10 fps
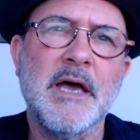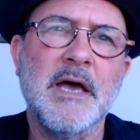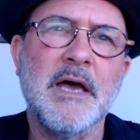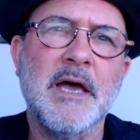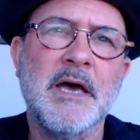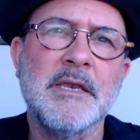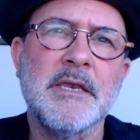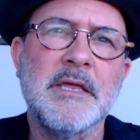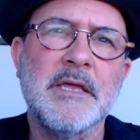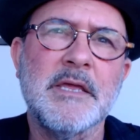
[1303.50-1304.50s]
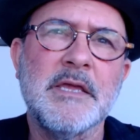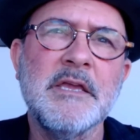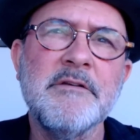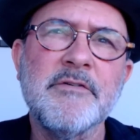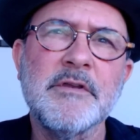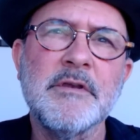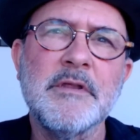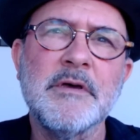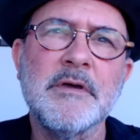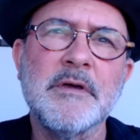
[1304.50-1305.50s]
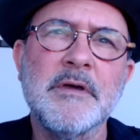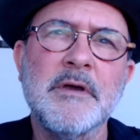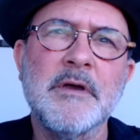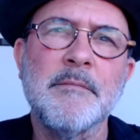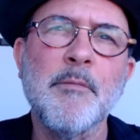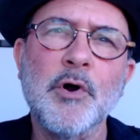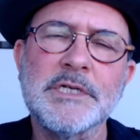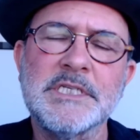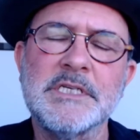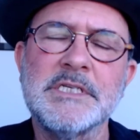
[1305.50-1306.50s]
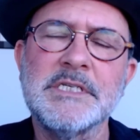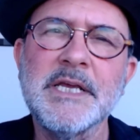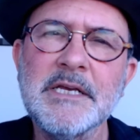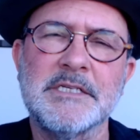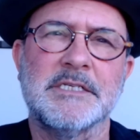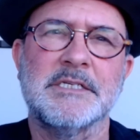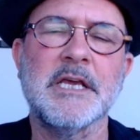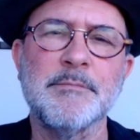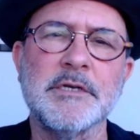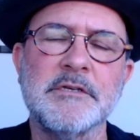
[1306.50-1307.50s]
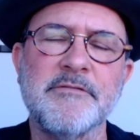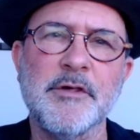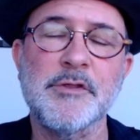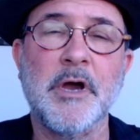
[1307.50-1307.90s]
an even more succinct statement of this,